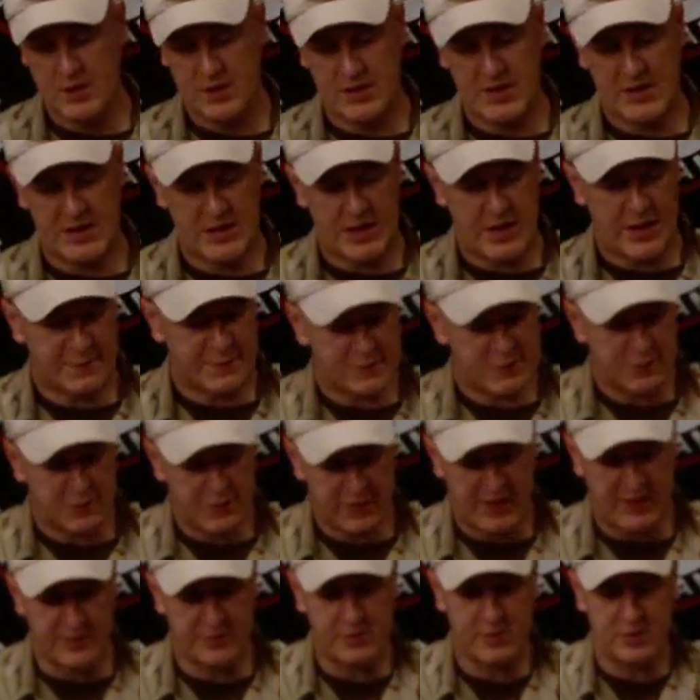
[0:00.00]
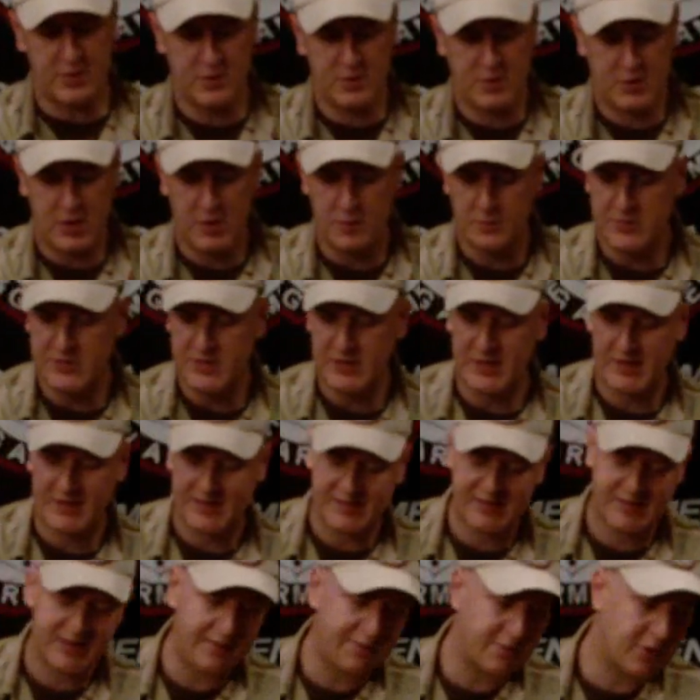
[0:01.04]
The F2000 comes in at
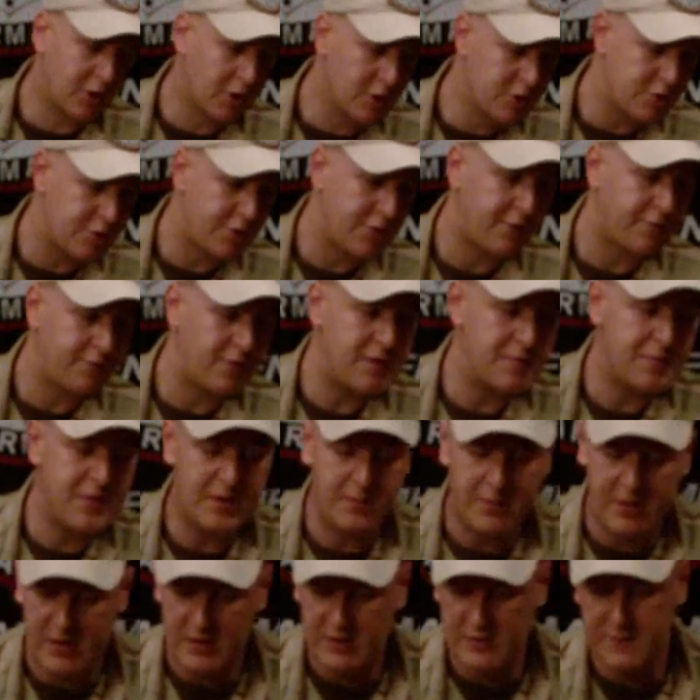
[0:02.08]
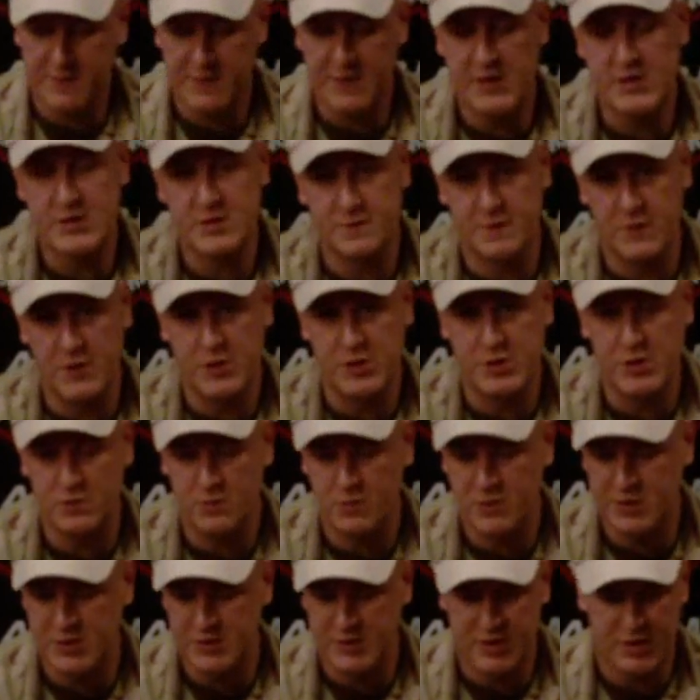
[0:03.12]
703mm for this version,
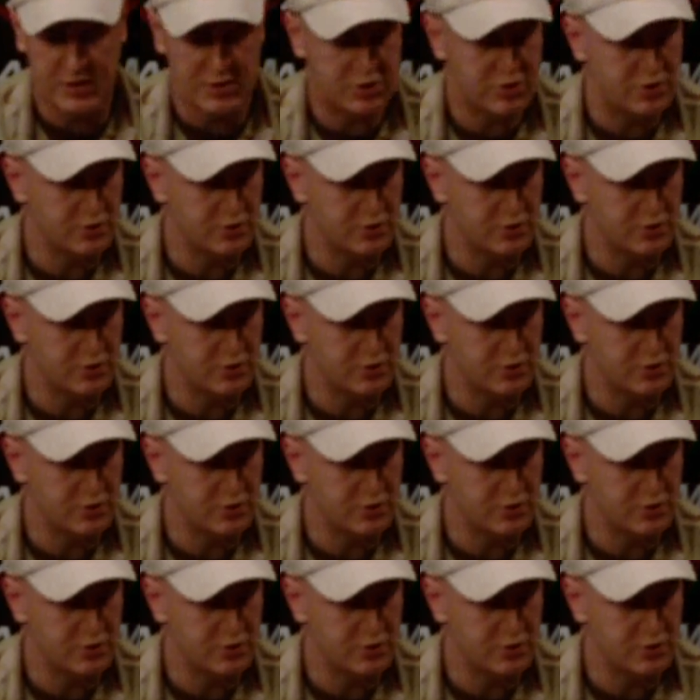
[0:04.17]
which is their